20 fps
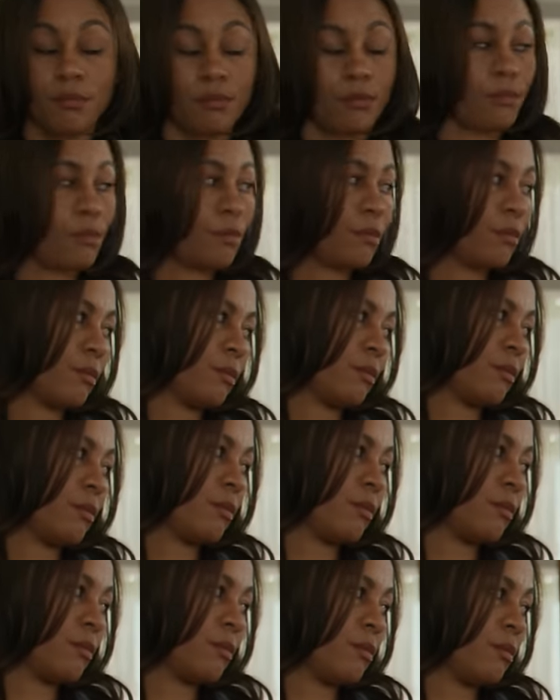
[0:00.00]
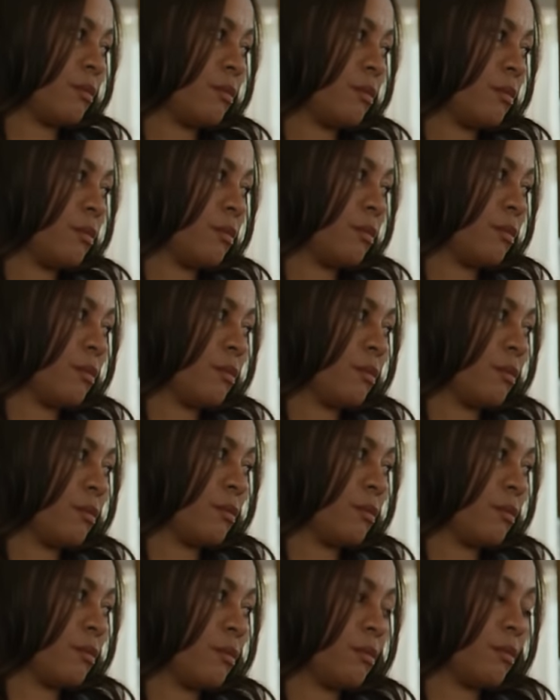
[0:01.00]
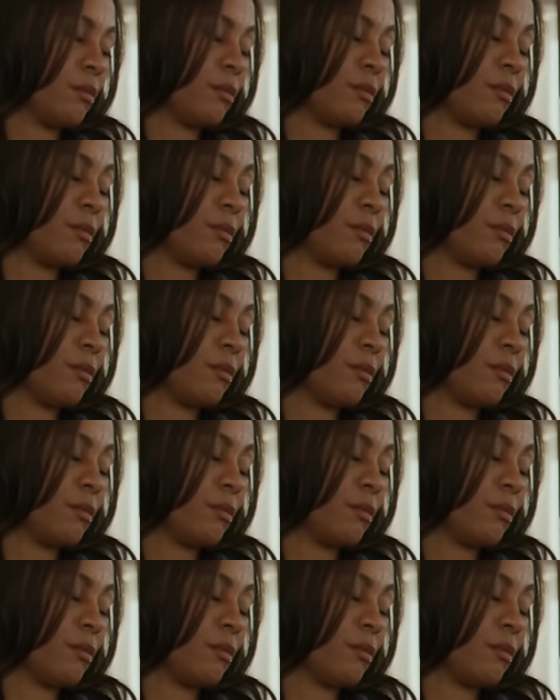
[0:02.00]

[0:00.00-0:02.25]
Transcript: This person isn't speaking.